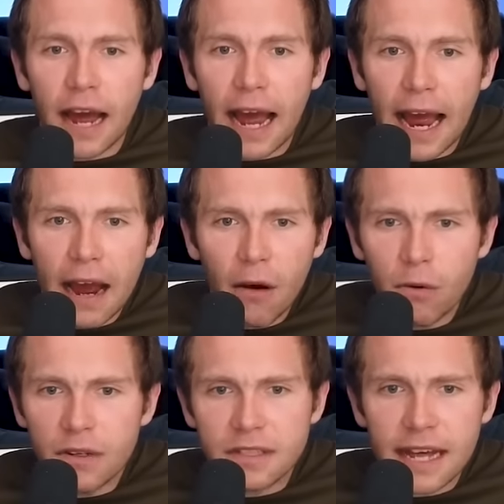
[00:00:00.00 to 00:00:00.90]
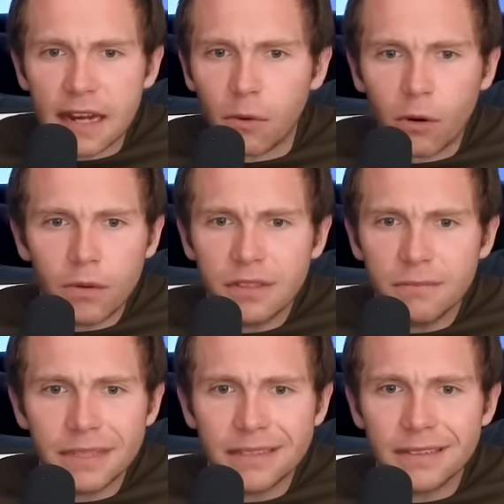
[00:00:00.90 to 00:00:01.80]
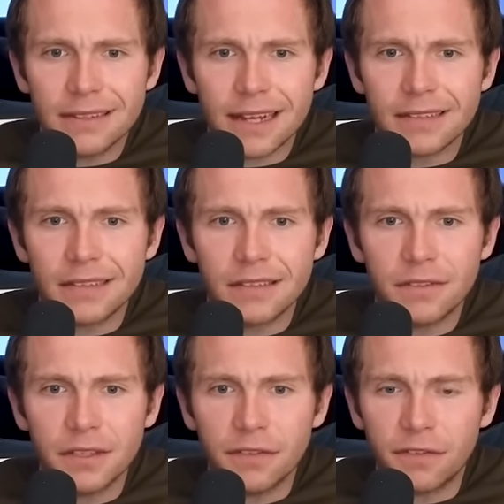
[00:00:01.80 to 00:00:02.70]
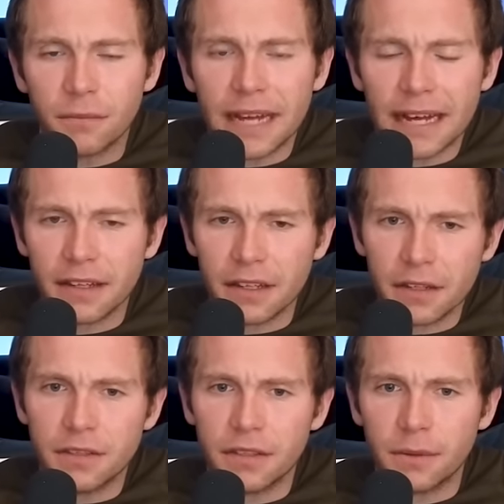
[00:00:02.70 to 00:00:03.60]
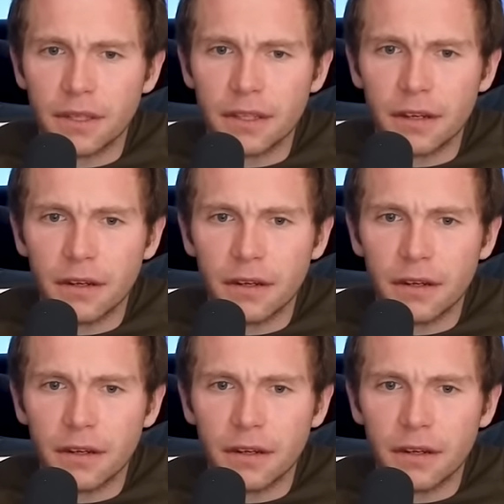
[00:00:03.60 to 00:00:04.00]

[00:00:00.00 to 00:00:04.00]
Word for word: How was that, and what were some business lessons for you from that that you took with you?